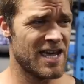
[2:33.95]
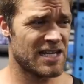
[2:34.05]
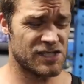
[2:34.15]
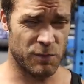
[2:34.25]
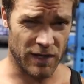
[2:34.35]

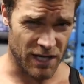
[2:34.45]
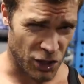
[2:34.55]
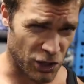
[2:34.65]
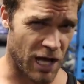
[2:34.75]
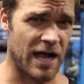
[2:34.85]
just bringing a
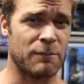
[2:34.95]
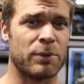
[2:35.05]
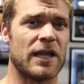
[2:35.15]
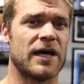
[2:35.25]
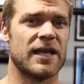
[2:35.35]
lot of
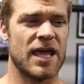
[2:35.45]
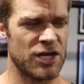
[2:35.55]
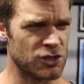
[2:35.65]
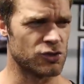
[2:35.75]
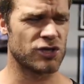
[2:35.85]

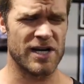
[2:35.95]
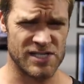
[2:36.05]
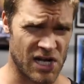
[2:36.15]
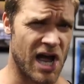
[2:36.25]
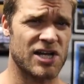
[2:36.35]
blood,
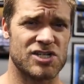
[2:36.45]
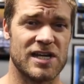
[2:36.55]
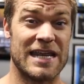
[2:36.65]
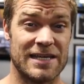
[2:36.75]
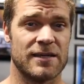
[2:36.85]
nutrients,
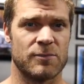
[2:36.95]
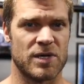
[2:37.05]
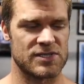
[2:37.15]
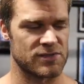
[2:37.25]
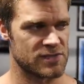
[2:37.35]
oxygen into the
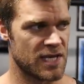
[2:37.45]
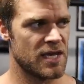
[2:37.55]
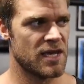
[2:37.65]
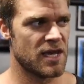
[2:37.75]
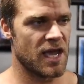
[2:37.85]
muscles.
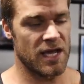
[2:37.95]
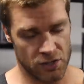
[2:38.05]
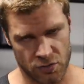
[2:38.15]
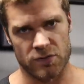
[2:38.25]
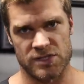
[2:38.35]
And
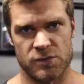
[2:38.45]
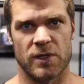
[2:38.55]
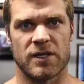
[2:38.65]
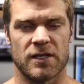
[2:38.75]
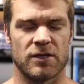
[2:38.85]
of course,
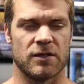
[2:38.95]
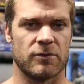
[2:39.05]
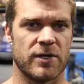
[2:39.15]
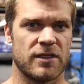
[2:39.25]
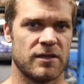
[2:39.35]

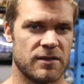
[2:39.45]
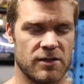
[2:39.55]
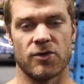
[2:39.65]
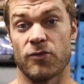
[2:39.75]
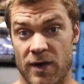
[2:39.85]
along with
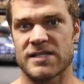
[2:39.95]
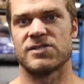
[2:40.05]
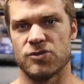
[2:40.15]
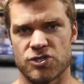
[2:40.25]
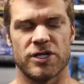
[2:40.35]
you know, the
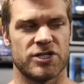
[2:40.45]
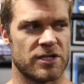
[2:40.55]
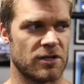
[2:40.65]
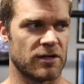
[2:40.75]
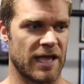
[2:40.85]
rest,
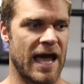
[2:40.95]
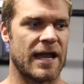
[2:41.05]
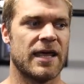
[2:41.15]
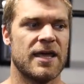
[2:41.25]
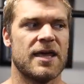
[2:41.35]
nutrition along
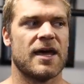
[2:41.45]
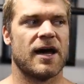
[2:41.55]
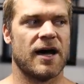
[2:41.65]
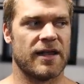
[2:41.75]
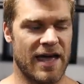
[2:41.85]
that,
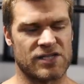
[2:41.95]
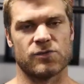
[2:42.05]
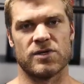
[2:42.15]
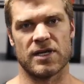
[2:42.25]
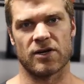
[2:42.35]
that's
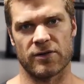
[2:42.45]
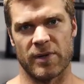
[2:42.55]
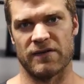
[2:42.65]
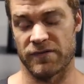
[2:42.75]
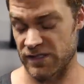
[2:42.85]
when you get all
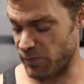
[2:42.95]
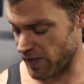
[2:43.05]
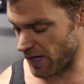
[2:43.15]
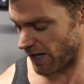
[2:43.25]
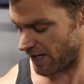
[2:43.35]
the benefits.
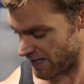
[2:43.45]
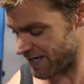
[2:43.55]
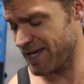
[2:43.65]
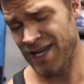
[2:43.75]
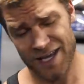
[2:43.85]
But
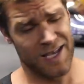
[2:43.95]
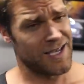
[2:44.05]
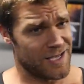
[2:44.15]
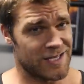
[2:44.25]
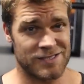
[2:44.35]

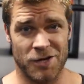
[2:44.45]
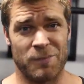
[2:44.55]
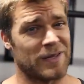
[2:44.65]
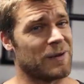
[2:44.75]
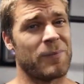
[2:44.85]
it's all
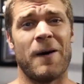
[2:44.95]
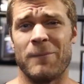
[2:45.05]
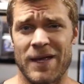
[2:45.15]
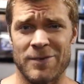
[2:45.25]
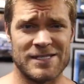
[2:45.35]
about that
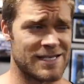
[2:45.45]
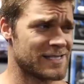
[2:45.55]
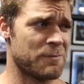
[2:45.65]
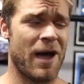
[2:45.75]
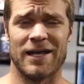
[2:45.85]
pump, baby, as they
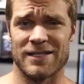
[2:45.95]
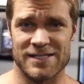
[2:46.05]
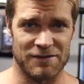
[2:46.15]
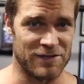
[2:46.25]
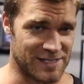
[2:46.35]
say back in the
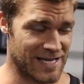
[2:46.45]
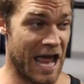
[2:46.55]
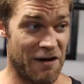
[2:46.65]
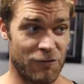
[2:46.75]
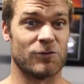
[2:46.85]
70s.
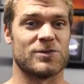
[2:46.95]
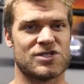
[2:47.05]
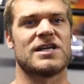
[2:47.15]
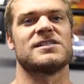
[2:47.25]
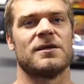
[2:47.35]
Everyone was
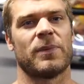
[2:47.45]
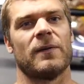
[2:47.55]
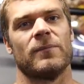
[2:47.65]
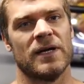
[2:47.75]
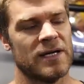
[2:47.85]
chasing the pump.